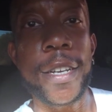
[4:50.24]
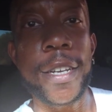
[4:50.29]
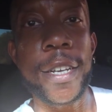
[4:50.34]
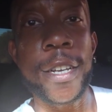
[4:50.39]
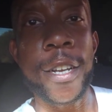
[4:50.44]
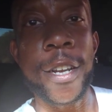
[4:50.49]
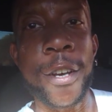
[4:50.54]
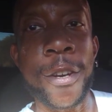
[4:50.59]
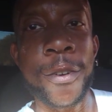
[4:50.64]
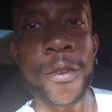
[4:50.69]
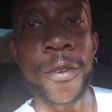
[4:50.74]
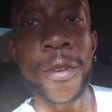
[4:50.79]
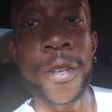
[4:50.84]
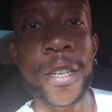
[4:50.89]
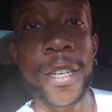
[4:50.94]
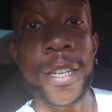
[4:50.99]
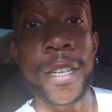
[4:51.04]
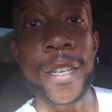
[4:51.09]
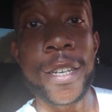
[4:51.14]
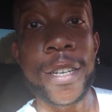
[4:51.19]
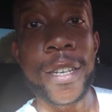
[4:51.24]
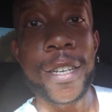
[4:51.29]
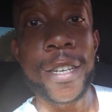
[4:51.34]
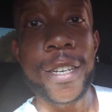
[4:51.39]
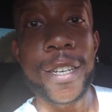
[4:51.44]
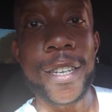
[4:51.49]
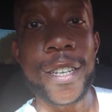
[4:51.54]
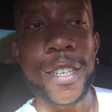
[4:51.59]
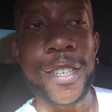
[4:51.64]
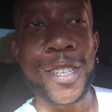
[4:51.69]
You know?
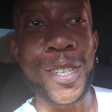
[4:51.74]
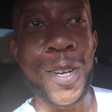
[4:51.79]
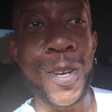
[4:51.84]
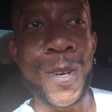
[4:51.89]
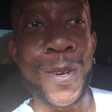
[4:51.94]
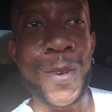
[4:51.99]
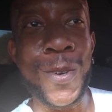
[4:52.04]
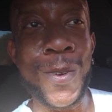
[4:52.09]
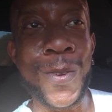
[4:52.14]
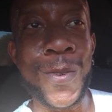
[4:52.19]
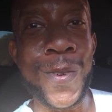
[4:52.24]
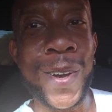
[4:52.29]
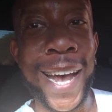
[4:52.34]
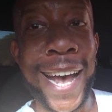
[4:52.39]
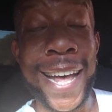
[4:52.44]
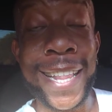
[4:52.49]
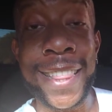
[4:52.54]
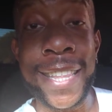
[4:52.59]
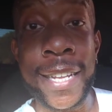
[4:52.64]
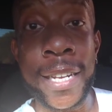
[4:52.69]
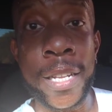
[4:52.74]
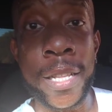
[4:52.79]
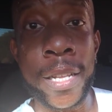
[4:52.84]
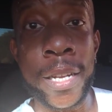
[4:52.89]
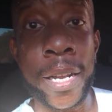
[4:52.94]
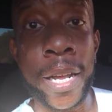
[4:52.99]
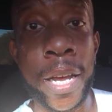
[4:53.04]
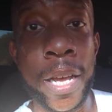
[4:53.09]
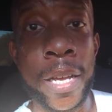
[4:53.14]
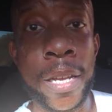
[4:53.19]
So at the end of the
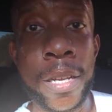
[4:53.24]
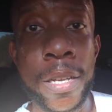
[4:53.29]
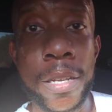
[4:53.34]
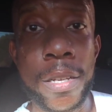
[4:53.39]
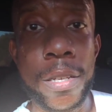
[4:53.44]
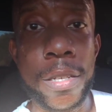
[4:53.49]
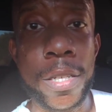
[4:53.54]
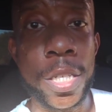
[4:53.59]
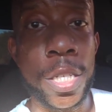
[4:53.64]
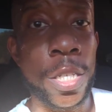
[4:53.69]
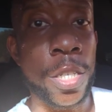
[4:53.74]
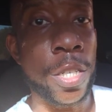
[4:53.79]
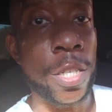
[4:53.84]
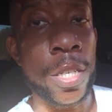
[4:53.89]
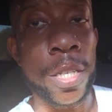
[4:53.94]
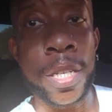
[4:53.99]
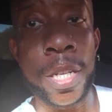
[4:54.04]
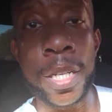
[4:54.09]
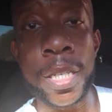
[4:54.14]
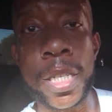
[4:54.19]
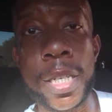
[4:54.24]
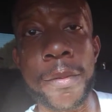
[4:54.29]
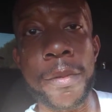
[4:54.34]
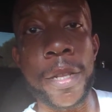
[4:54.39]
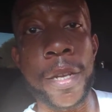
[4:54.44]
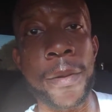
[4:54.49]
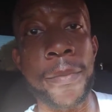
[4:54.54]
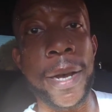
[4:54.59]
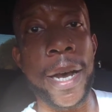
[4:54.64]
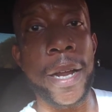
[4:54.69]
day, she should have done
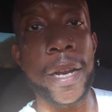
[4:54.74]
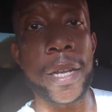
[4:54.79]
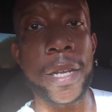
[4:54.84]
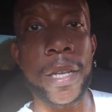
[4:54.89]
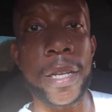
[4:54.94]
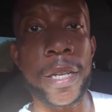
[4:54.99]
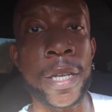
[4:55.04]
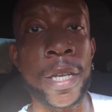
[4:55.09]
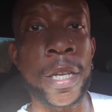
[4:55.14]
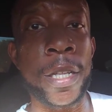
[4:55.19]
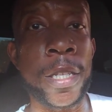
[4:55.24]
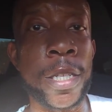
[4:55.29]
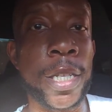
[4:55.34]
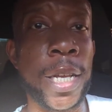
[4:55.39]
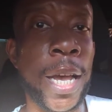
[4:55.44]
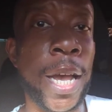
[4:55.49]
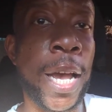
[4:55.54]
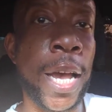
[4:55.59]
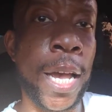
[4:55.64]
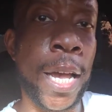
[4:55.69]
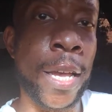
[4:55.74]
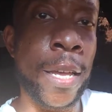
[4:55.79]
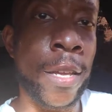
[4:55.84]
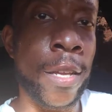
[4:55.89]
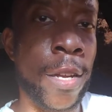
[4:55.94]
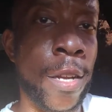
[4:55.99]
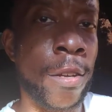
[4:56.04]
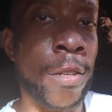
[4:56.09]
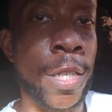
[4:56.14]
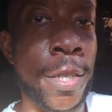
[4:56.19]
something about it. Either say, hey, you
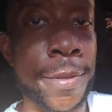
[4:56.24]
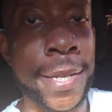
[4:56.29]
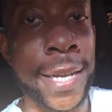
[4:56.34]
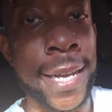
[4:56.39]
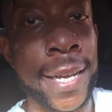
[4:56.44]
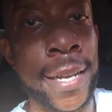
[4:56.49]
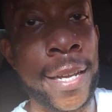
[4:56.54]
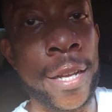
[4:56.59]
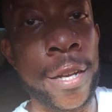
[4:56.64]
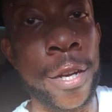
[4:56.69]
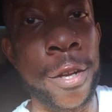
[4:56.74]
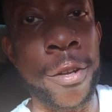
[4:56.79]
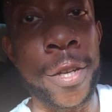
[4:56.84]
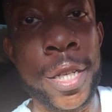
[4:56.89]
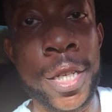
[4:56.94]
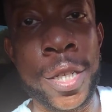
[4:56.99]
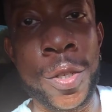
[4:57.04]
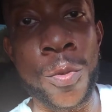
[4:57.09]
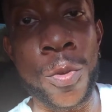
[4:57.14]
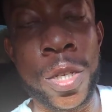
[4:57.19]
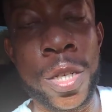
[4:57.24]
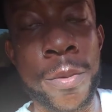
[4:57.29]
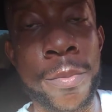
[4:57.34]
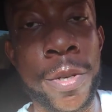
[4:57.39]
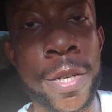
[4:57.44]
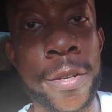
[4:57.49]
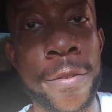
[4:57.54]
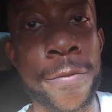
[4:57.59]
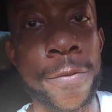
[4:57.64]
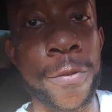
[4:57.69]
know, just say, you know, he just wanted to
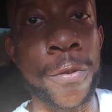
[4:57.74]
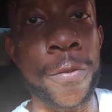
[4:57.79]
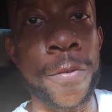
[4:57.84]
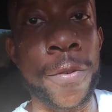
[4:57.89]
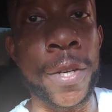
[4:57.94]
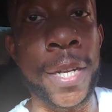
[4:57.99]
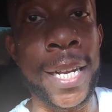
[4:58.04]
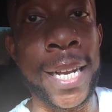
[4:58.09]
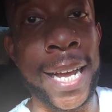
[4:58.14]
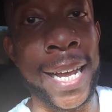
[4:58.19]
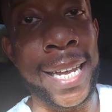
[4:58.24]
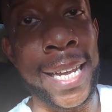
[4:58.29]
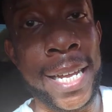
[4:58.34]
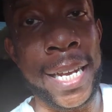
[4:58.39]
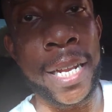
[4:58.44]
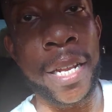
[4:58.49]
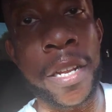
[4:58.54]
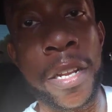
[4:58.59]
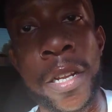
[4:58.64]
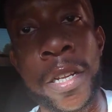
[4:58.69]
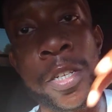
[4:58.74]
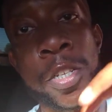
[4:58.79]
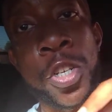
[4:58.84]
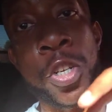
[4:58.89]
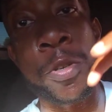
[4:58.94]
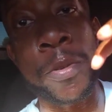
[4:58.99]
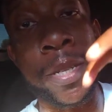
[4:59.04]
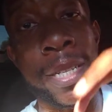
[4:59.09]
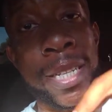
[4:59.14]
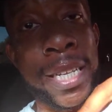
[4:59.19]
bring food for, and I get it in
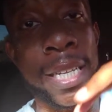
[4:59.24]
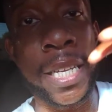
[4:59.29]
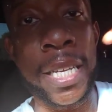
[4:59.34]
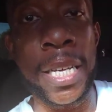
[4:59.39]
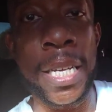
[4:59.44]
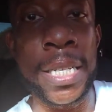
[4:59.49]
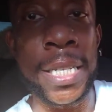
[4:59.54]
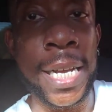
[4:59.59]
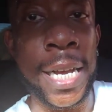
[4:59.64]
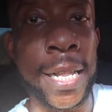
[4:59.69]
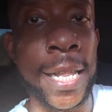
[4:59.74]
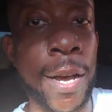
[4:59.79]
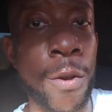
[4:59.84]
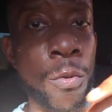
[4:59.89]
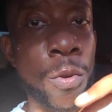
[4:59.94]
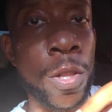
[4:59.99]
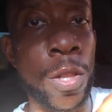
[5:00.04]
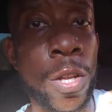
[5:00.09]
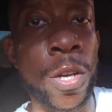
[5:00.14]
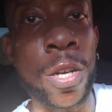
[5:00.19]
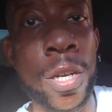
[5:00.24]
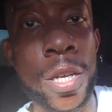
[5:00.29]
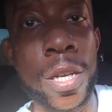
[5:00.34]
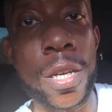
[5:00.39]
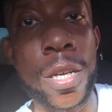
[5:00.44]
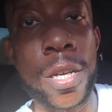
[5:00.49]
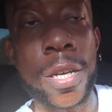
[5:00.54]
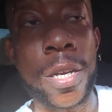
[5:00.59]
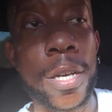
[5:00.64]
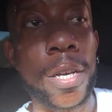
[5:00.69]
terms of the kids, how that would look.
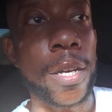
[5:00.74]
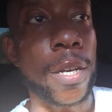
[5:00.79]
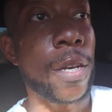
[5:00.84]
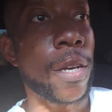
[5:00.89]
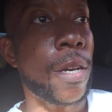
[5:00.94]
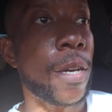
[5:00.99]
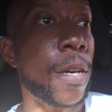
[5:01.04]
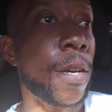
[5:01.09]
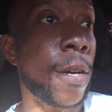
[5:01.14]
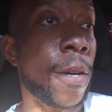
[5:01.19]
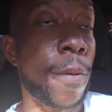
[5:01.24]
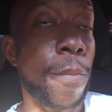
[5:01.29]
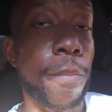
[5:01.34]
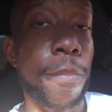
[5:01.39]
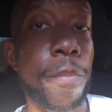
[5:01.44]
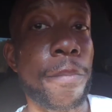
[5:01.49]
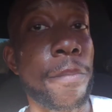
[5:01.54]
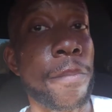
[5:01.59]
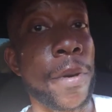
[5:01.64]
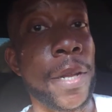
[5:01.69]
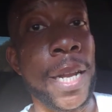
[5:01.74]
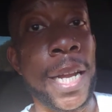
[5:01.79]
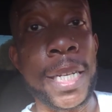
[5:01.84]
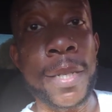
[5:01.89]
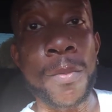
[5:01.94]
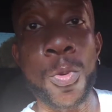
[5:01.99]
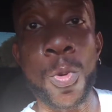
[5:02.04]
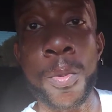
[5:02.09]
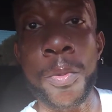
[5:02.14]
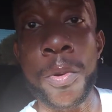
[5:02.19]
but that's more